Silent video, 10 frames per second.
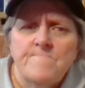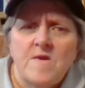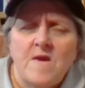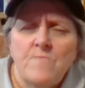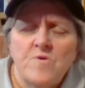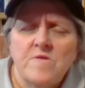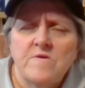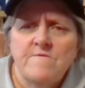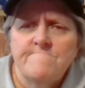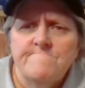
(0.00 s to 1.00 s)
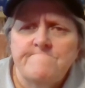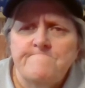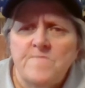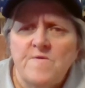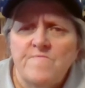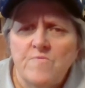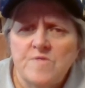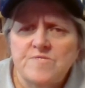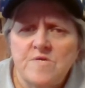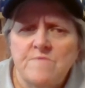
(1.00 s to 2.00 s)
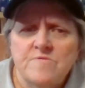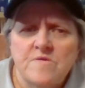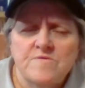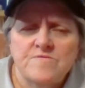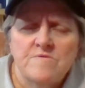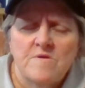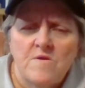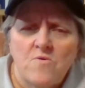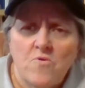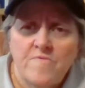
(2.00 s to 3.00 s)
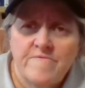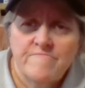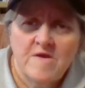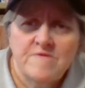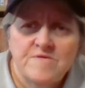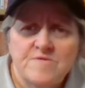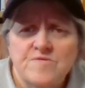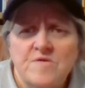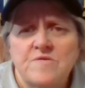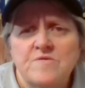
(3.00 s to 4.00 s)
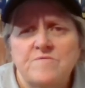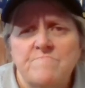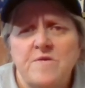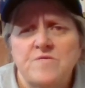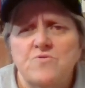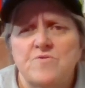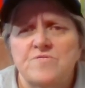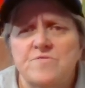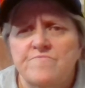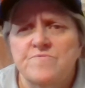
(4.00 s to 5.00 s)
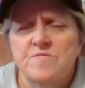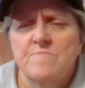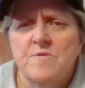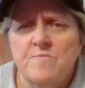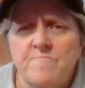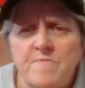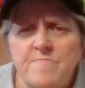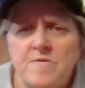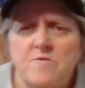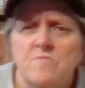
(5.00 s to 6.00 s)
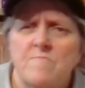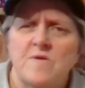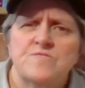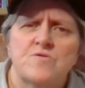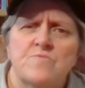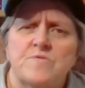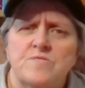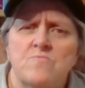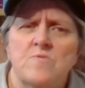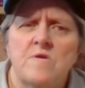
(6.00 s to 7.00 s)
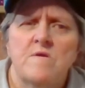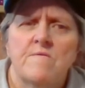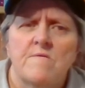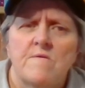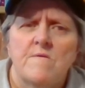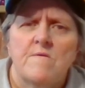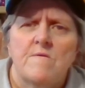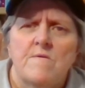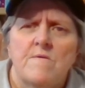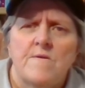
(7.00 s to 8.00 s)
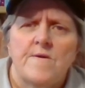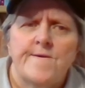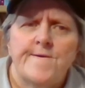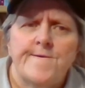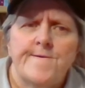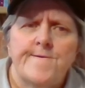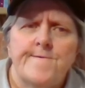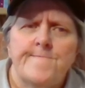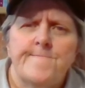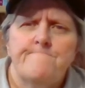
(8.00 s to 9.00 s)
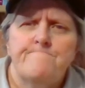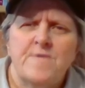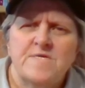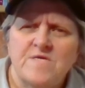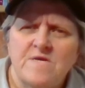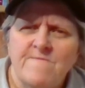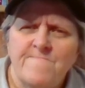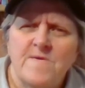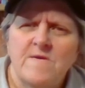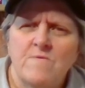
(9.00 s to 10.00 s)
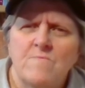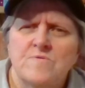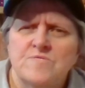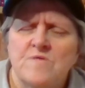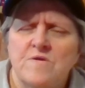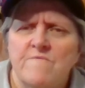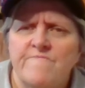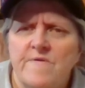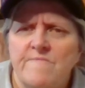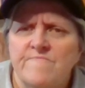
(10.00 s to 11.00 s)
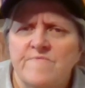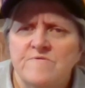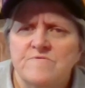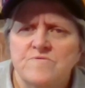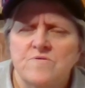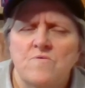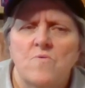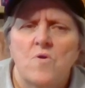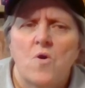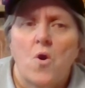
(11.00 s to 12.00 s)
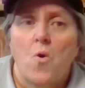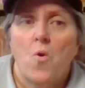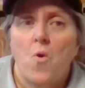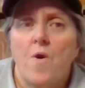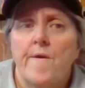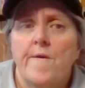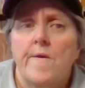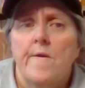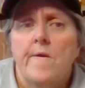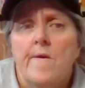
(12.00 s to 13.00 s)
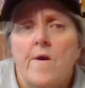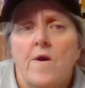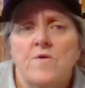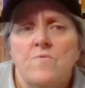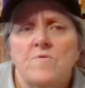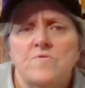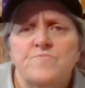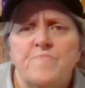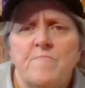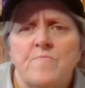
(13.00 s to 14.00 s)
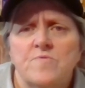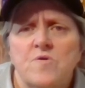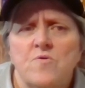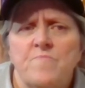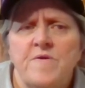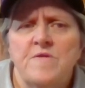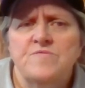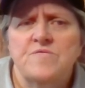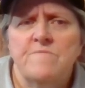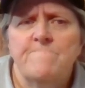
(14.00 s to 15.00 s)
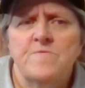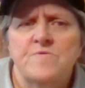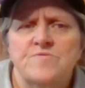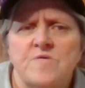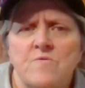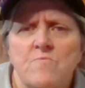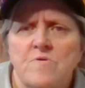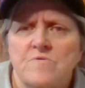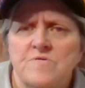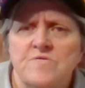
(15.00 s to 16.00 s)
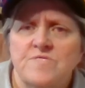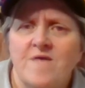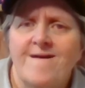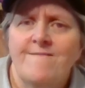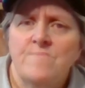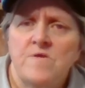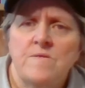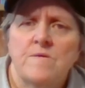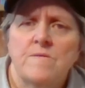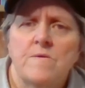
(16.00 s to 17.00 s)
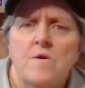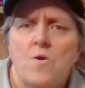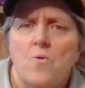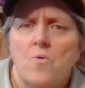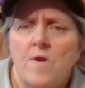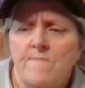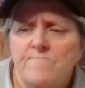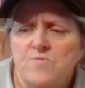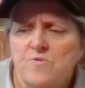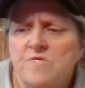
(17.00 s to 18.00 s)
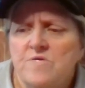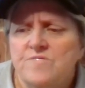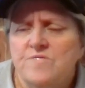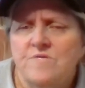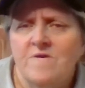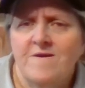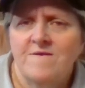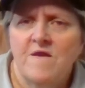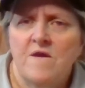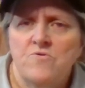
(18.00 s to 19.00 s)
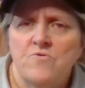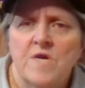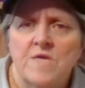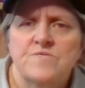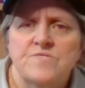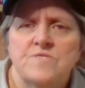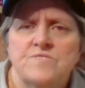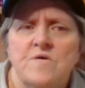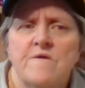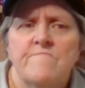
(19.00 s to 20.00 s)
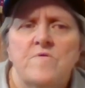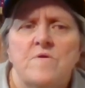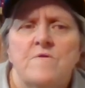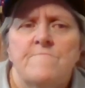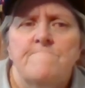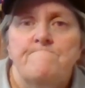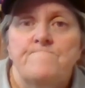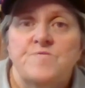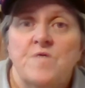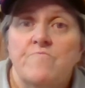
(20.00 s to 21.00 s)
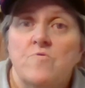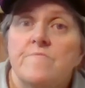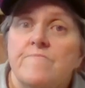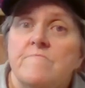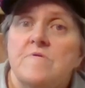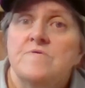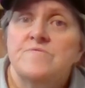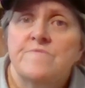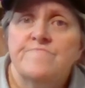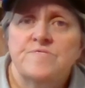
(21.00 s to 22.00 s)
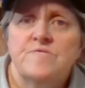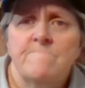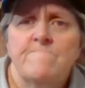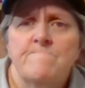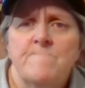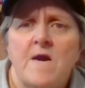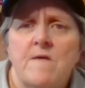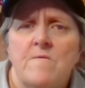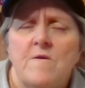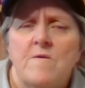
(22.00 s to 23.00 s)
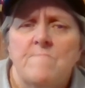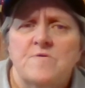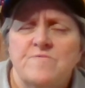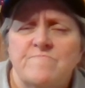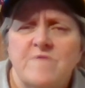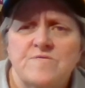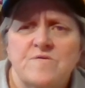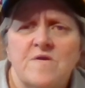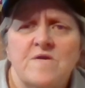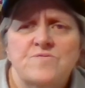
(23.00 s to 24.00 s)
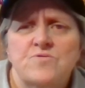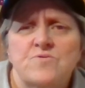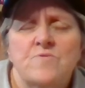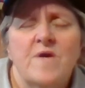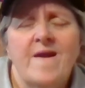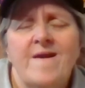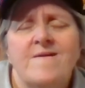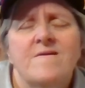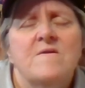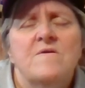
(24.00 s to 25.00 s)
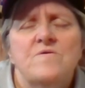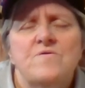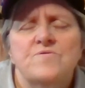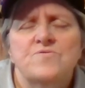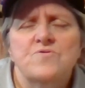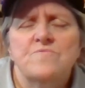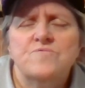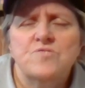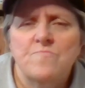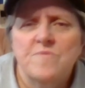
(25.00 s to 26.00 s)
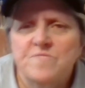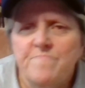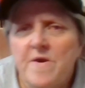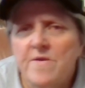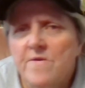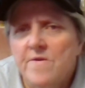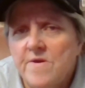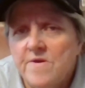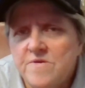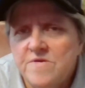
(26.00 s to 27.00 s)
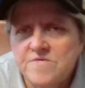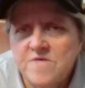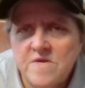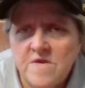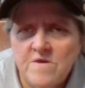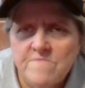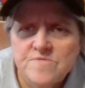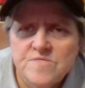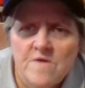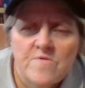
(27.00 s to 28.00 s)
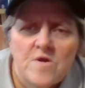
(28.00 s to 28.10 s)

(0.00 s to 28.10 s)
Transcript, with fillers: And really, if you resonate with this, or if you've done things like this and made choices for somebody with BPD, or you might still be doing it, uh, fetch anything. You, it's not your favorite thing to do. Or are you one of those people with codependency that feels like, well, at least I'm needed or I'm doing this and, and, and you get a sense of self-worth and self-esteem from that. Because if that's the case too, hey, you deserve so much better. You need to take care of yourself.